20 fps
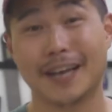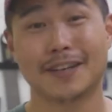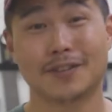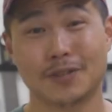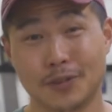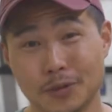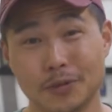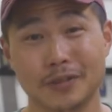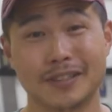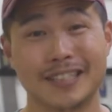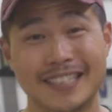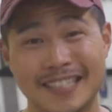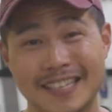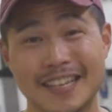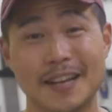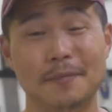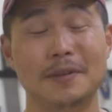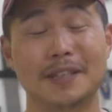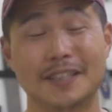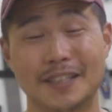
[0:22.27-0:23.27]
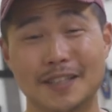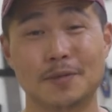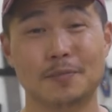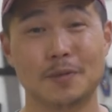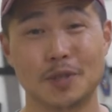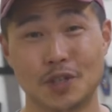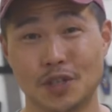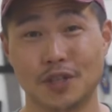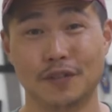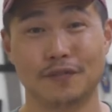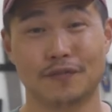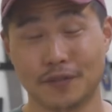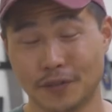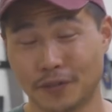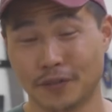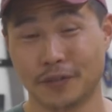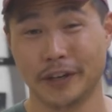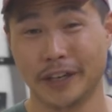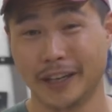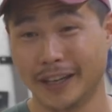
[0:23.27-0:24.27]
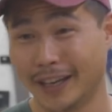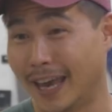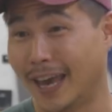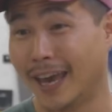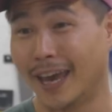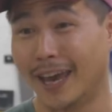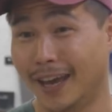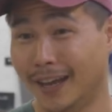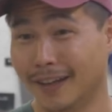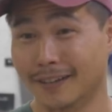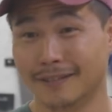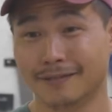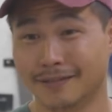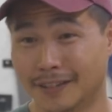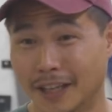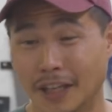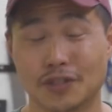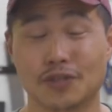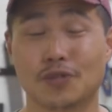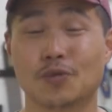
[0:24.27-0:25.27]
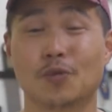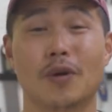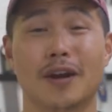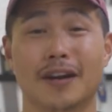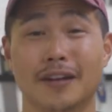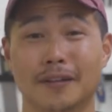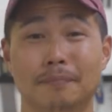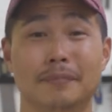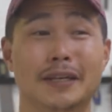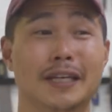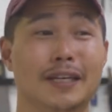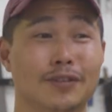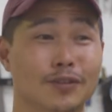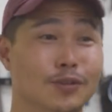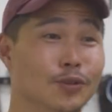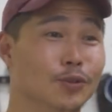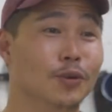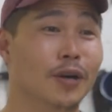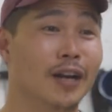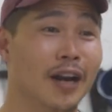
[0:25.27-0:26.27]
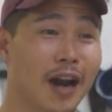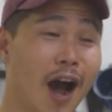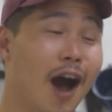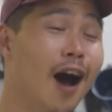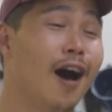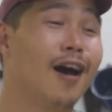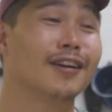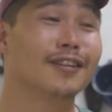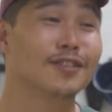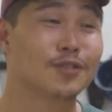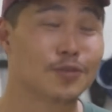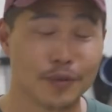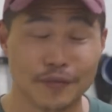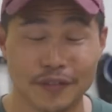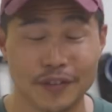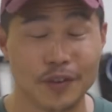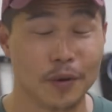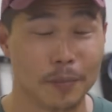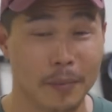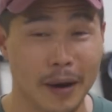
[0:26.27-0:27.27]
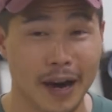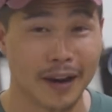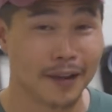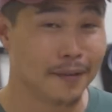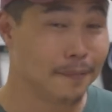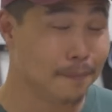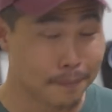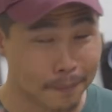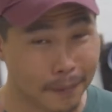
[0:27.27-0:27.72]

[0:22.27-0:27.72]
Xtool did send me this machine for free and they just wanted me to do an honest review about it,